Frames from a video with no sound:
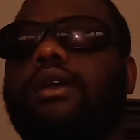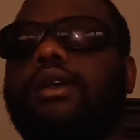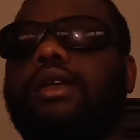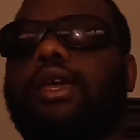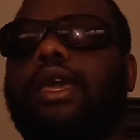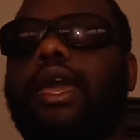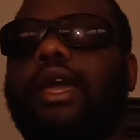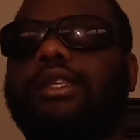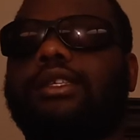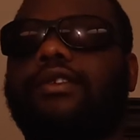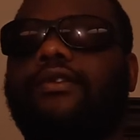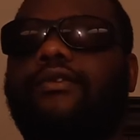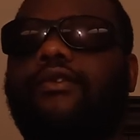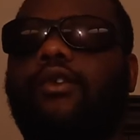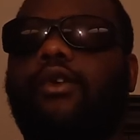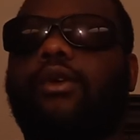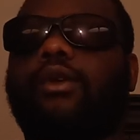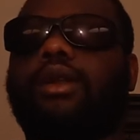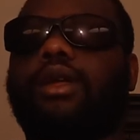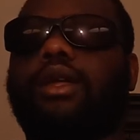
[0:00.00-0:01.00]
can't
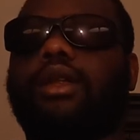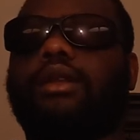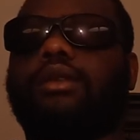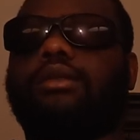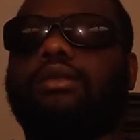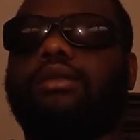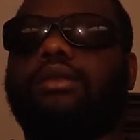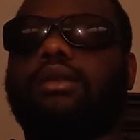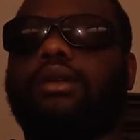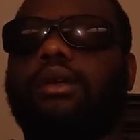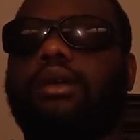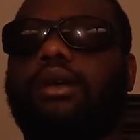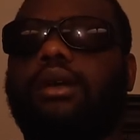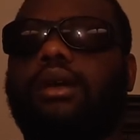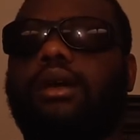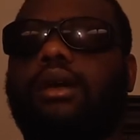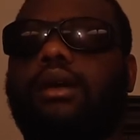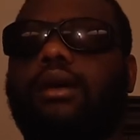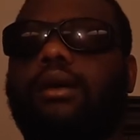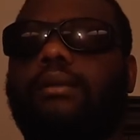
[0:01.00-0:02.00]
afford it,
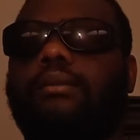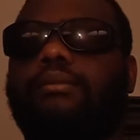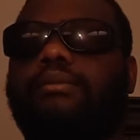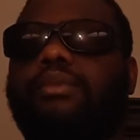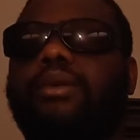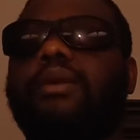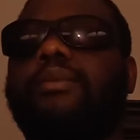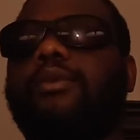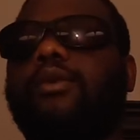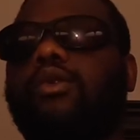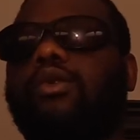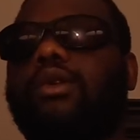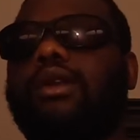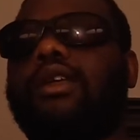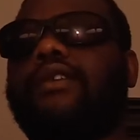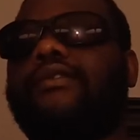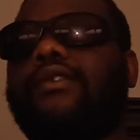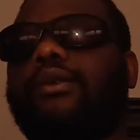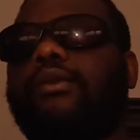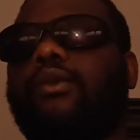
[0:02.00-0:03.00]
um, people who
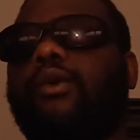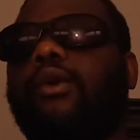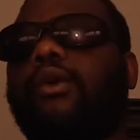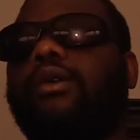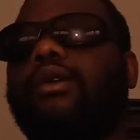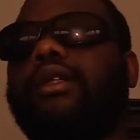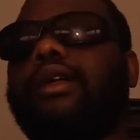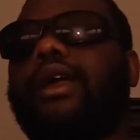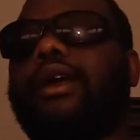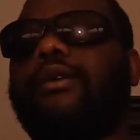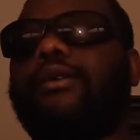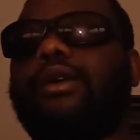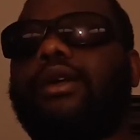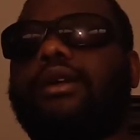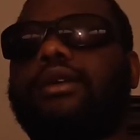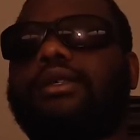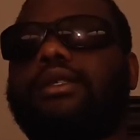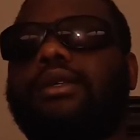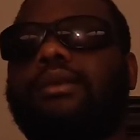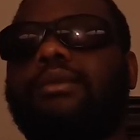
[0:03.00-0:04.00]
live in rural
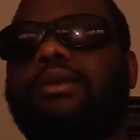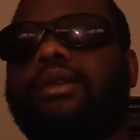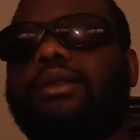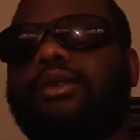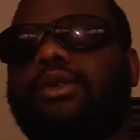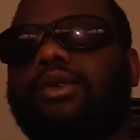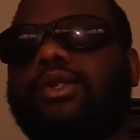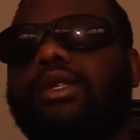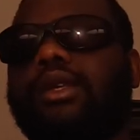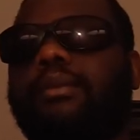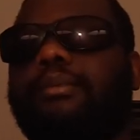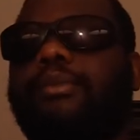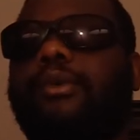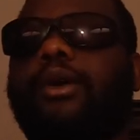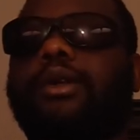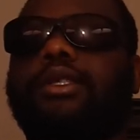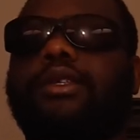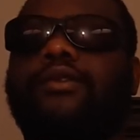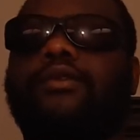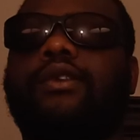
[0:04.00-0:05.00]
areas. I mean, there's some
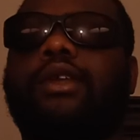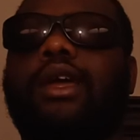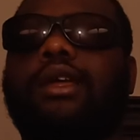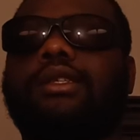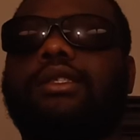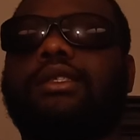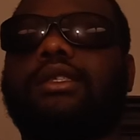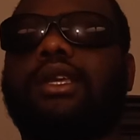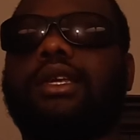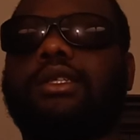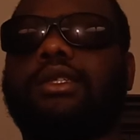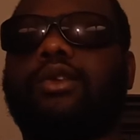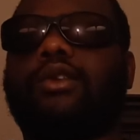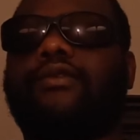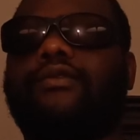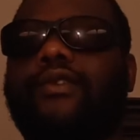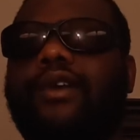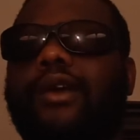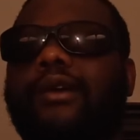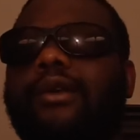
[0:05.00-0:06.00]
parts of the United States that are
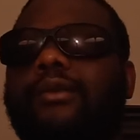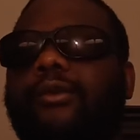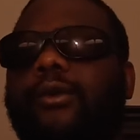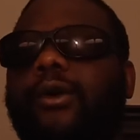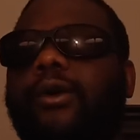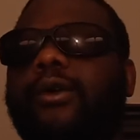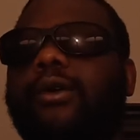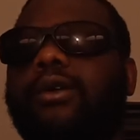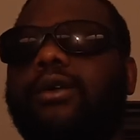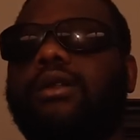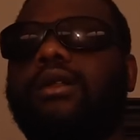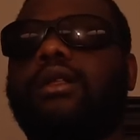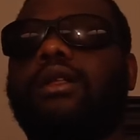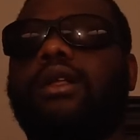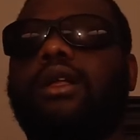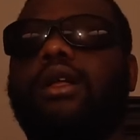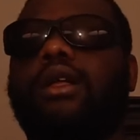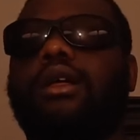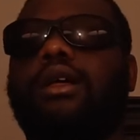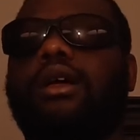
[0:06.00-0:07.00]
very rural.
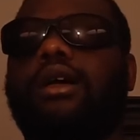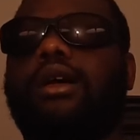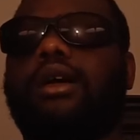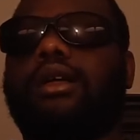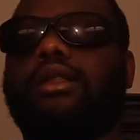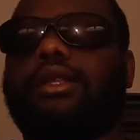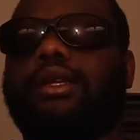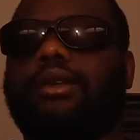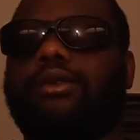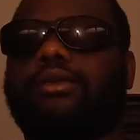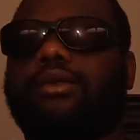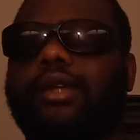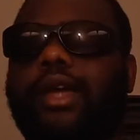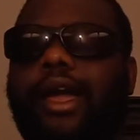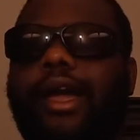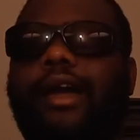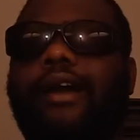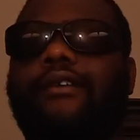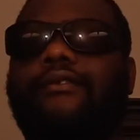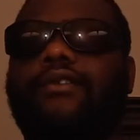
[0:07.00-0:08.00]
Uh, they don't
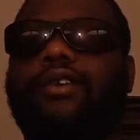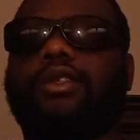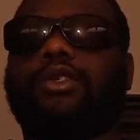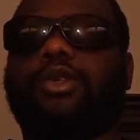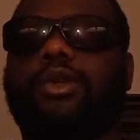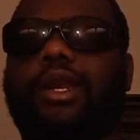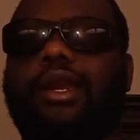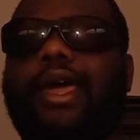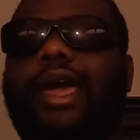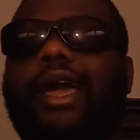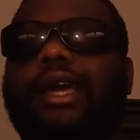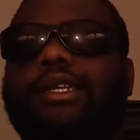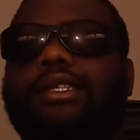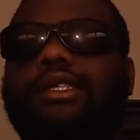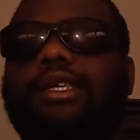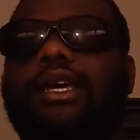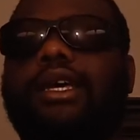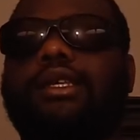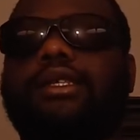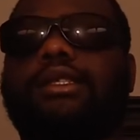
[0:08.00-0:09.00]
have internet
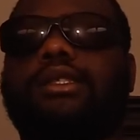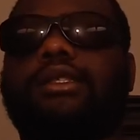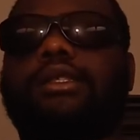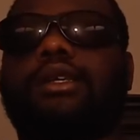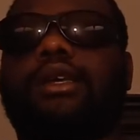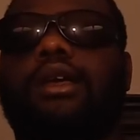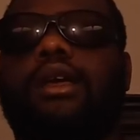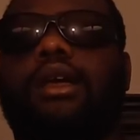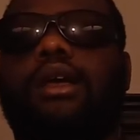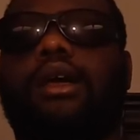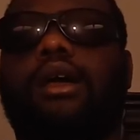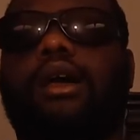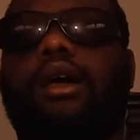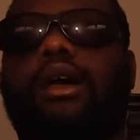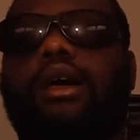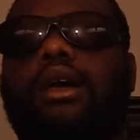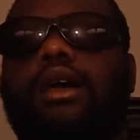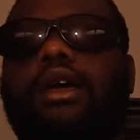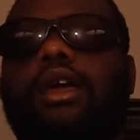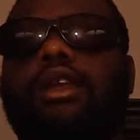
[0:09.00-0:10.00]
access.
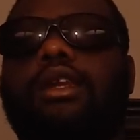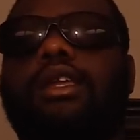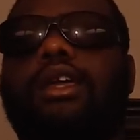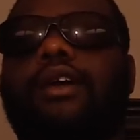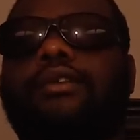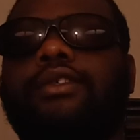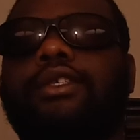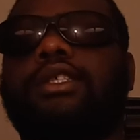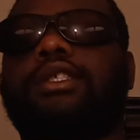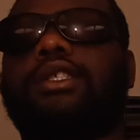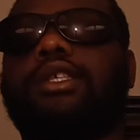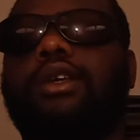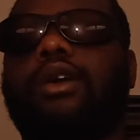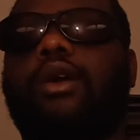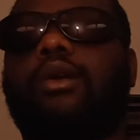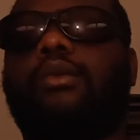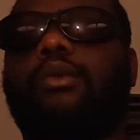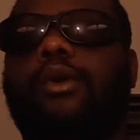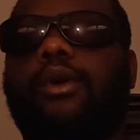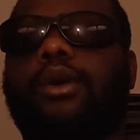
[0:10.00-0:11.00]
Uh, and the FCC
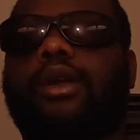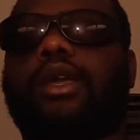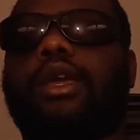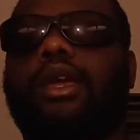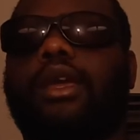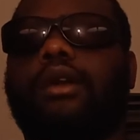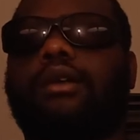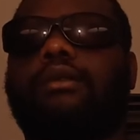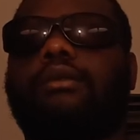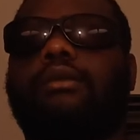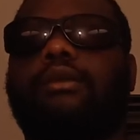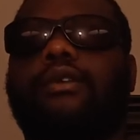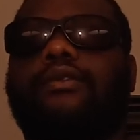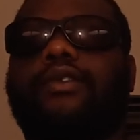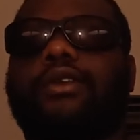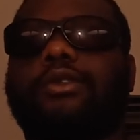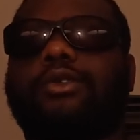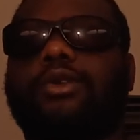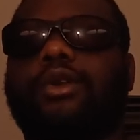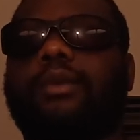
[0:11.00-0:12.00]
are working
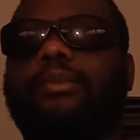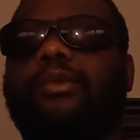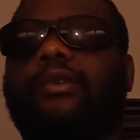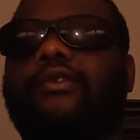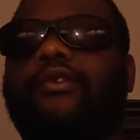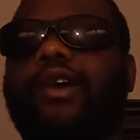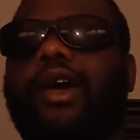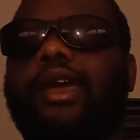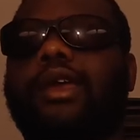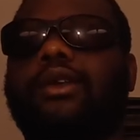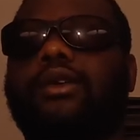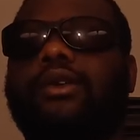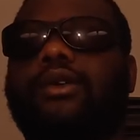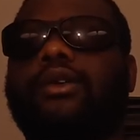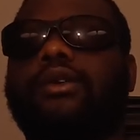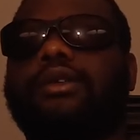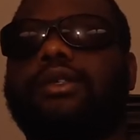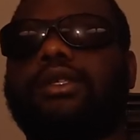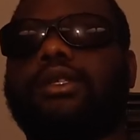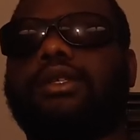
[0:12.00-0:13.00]
with internet
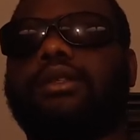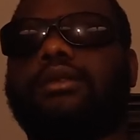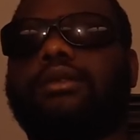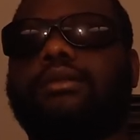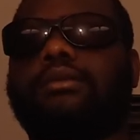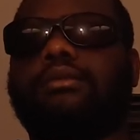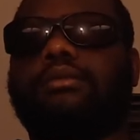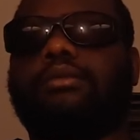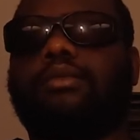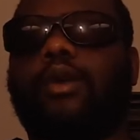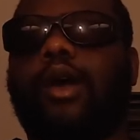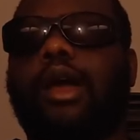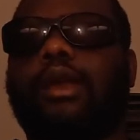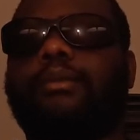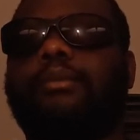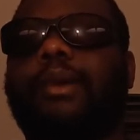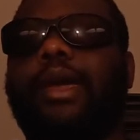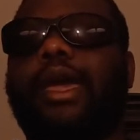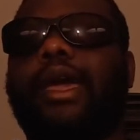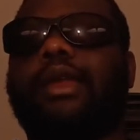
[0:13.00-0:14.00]
providers and
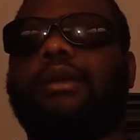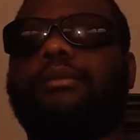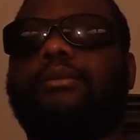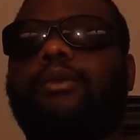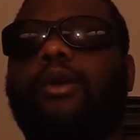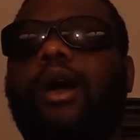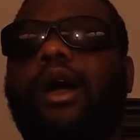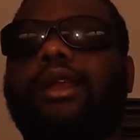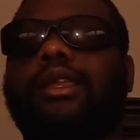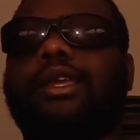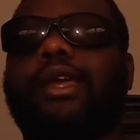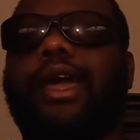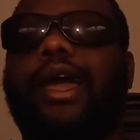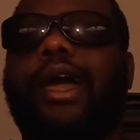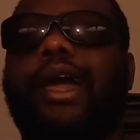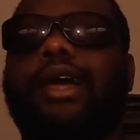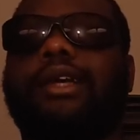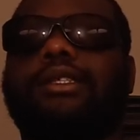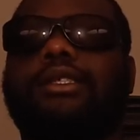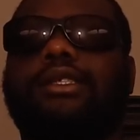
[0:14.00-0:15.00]
broadband
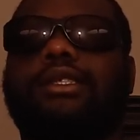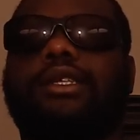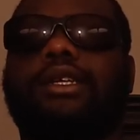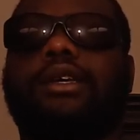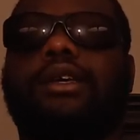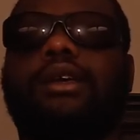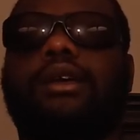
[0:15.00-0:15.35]
broadcast